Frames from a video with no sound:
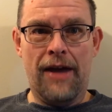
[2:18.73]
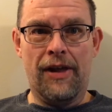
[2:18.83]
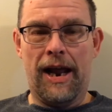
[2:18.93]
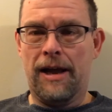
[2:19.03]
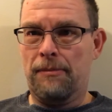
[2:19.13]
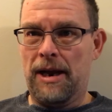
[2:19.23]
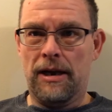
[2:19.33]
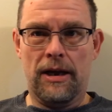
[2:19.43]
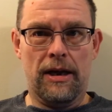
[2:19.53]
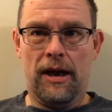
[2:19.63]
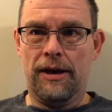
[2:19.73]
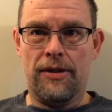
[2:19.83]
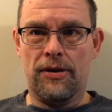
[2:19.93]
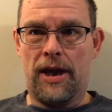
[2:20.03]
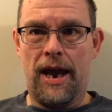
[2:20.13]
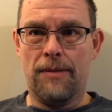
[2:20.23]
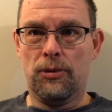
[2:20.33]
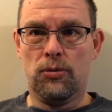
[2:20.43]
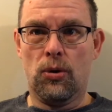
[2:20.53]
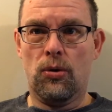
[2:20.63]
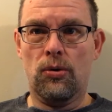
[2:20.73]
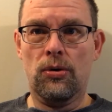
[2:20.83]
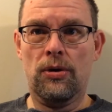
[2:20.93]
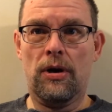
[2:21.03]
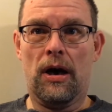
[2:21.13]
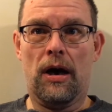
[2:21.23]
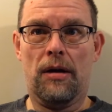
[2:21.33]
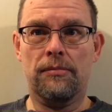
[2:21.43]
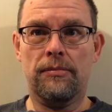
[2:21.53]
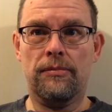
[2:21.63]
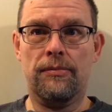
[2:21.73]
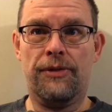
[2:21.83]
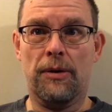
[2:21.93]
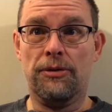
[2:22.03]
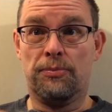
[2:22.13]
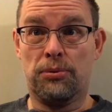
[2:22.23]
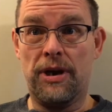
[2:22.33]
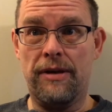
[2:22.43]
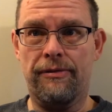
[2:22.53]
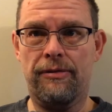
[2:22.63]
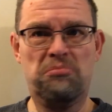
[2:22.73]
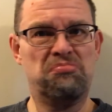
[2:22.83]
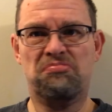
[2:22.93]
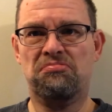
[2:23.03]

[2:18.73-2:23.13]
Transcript: and then I had made another camera roll that was brief.